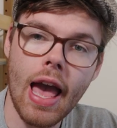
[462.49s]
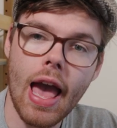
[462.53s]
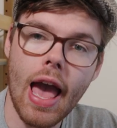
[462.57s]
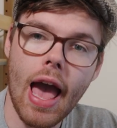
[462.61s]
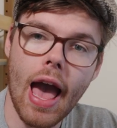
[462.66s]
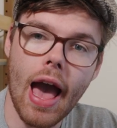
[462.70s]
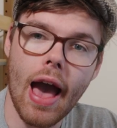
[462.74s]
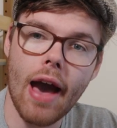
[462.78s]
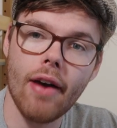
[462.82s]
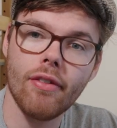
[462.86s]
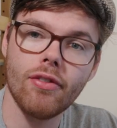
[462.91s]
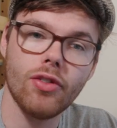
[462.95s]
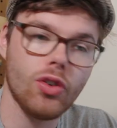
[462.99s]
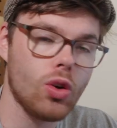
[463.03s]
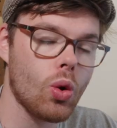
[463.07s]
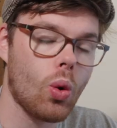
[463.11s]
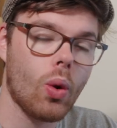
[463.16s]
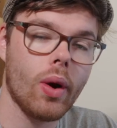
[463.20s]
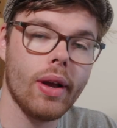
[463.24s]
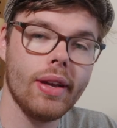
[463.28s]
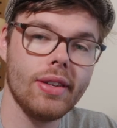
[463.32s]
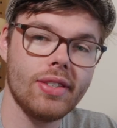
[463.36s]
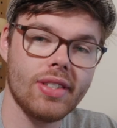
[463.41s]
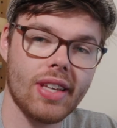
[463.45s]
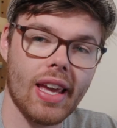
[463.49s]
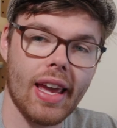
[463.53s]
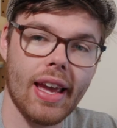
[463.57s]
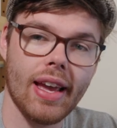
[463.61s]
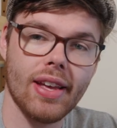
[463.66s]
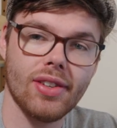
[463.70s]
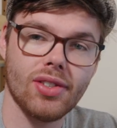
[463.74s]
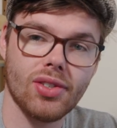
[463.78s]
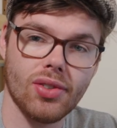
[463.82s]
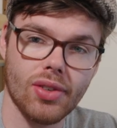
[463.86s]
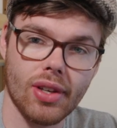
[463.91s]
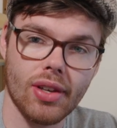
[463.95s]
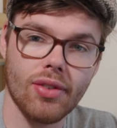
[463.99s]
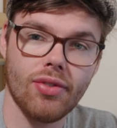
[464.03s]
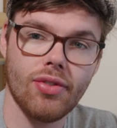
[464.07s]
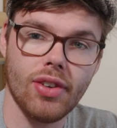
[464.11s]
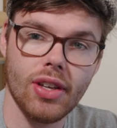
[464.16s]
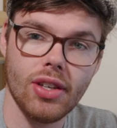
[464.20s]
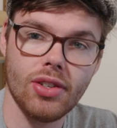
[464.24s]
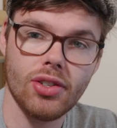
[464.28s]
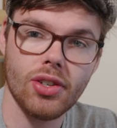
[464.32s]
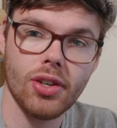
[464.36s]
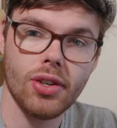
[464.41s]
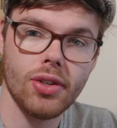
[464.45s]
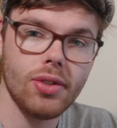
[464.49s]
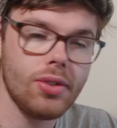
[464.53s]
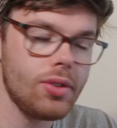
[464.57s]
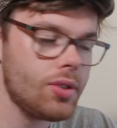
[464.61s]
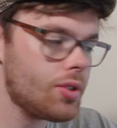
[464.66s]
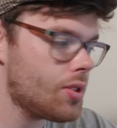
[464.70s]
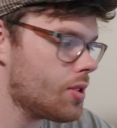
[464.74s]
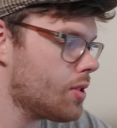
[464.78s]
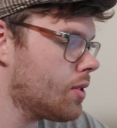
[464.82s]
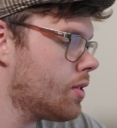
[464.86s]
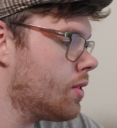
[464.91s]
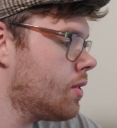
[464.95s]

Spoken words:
have noise canceling features.